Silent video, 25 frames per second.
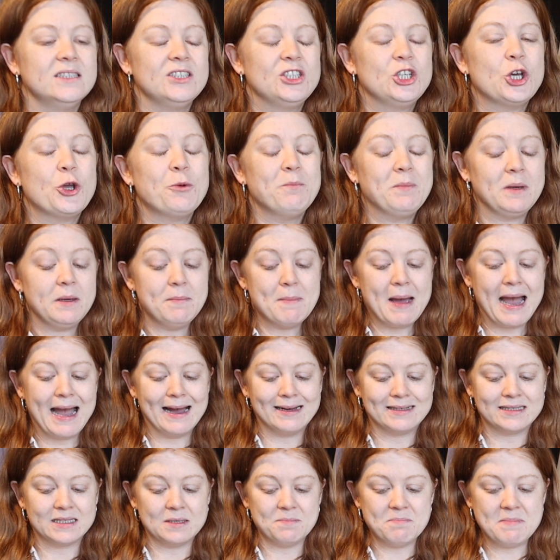Don't be
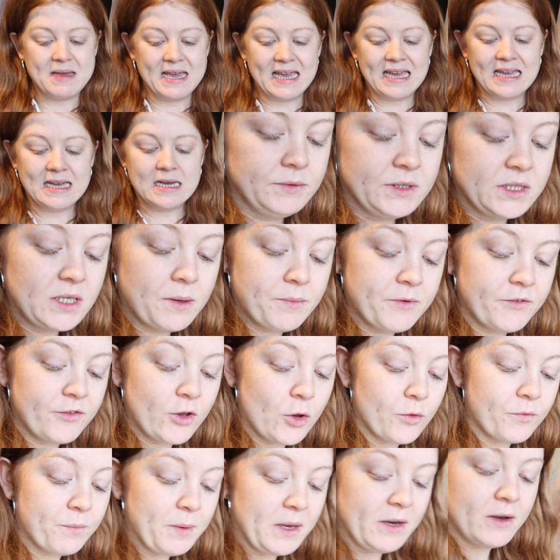mad at me. Some of
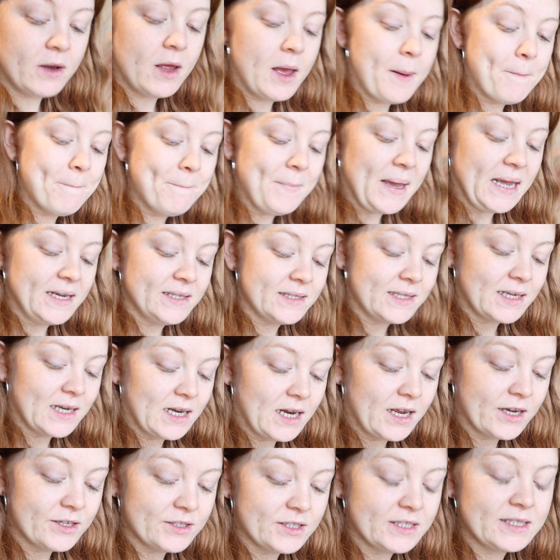you have been
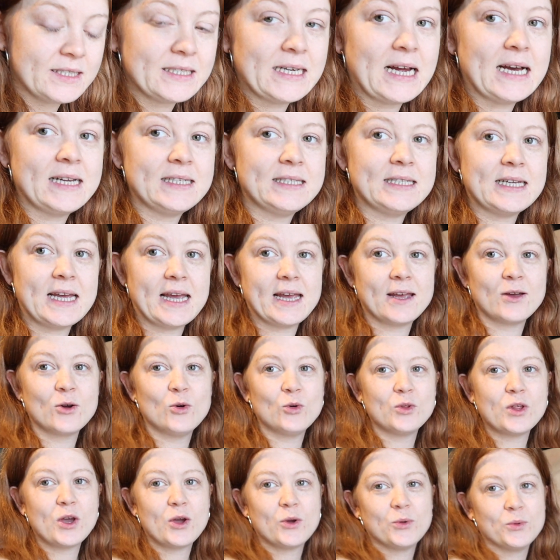amazingly understanding,
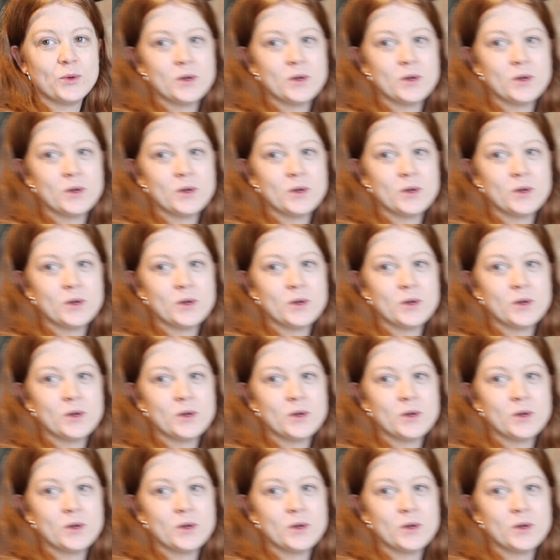although,